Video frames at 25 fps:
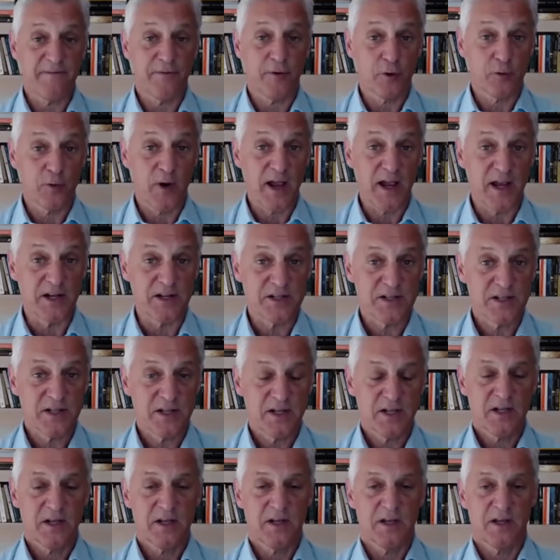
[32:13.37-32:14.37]
full
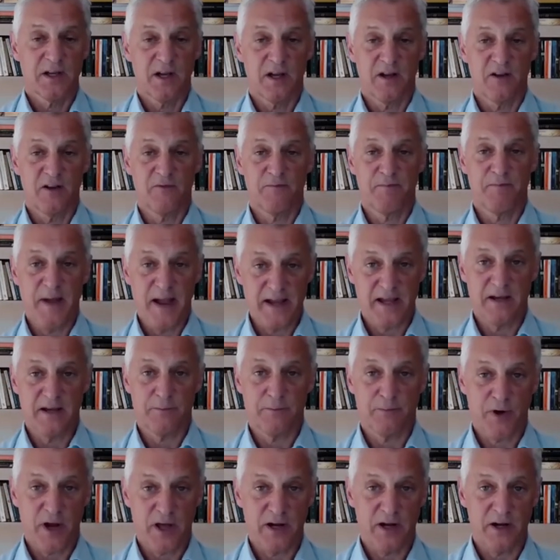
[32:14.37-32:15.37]
range of
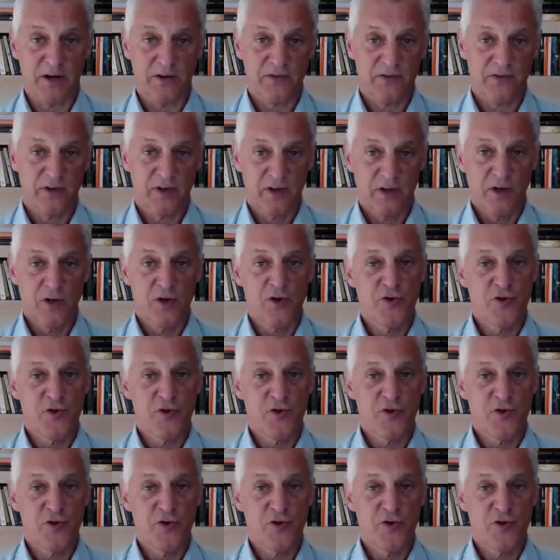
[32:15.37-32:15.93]
banking products